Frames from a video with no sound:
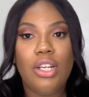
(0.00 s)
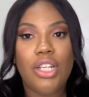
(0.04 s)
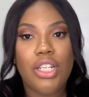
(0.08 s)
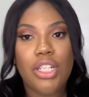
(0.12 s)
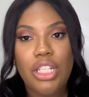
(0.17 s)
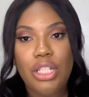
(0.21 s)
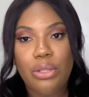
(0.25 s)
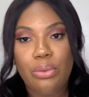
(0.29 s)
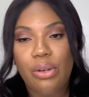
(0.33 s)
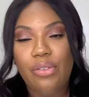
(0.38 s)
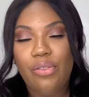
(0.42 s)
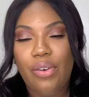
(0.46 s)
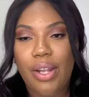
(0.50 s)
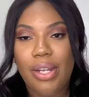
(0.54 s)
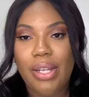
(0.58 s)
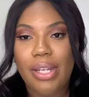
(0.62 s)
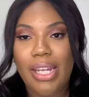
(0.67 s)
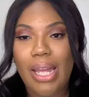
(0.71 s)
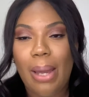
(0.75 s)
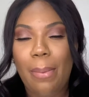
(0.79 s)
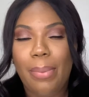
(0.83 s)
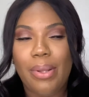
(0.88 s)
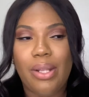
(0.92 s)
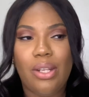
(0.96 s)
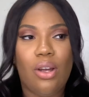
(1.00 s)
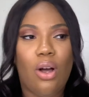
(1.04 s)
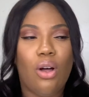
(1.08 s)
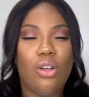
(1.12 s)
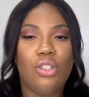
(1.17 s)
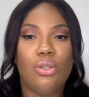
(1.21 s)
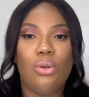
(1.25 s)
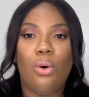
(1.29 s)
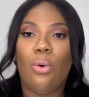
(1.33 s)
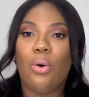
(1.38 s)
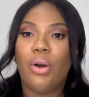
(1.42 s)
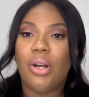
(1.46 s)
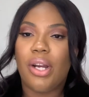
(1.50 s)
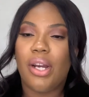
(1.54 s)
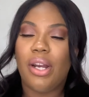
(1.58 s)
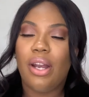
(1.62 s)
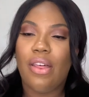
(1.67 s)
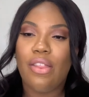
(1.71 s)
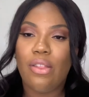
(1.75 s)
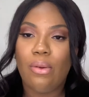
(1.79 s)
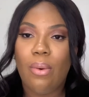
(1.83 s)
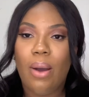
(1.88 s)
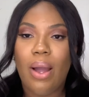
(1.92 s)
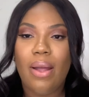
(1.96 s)
she's refunding it, but then also ordering
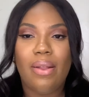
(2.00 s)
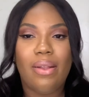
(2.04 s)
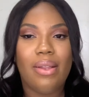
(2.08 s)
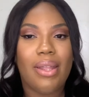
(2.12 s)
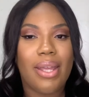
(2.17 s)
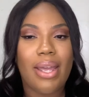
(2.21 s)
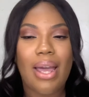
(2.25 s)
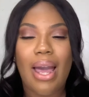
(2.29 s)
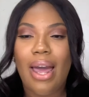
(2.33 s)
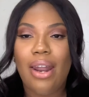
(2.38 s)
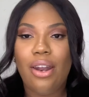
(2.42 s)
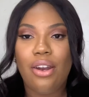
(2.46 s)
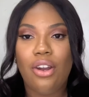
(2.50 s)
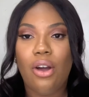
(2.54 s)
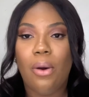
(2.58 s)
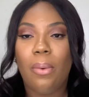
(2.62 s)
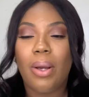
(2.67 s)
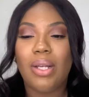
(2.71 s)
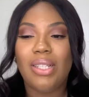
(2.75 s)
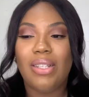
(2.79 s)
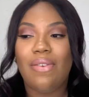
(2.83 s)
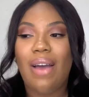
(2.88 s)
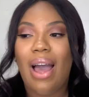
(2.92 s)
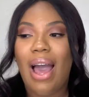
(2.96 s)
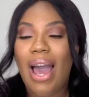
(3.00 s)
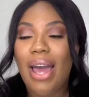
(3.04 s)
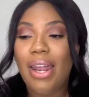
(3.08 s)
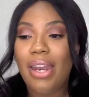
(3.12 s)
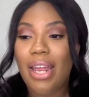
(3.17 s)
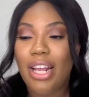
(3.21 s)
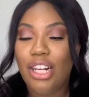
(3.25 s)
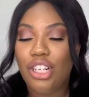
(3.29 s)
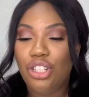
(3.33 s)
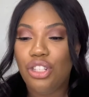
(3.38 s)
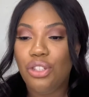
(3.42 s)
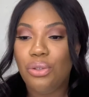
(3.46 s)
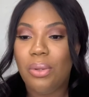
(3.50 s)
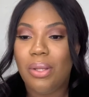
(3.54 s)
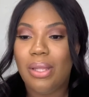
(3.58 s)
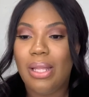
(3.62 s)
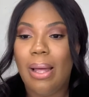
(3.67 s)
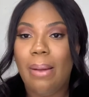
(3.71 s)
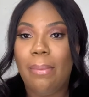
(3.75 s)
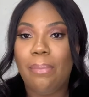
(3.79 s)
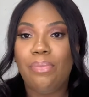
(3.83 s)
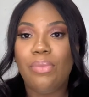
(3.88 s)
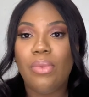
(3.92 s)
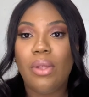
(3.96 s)
another one and like I don't know because I've had issues with
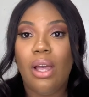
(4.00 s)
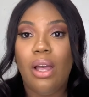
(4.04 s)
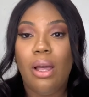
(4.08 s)
them